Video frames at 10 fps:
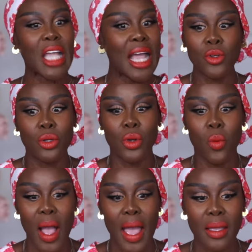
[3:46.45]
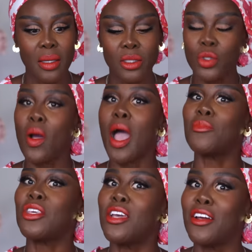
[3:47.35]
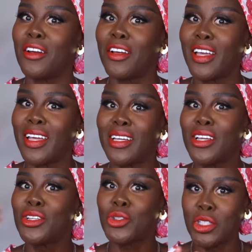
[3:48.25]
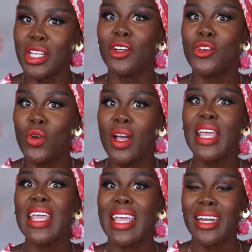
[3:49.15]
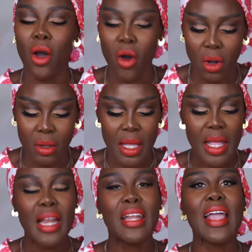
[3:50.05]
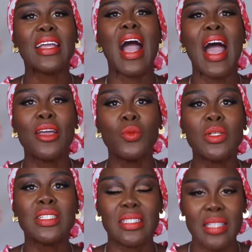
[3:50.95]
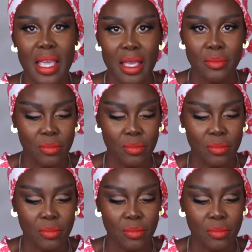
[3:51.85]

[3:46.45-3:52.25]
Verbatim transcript: I don't know why. So I'm here to tell you it all. Like I was saying,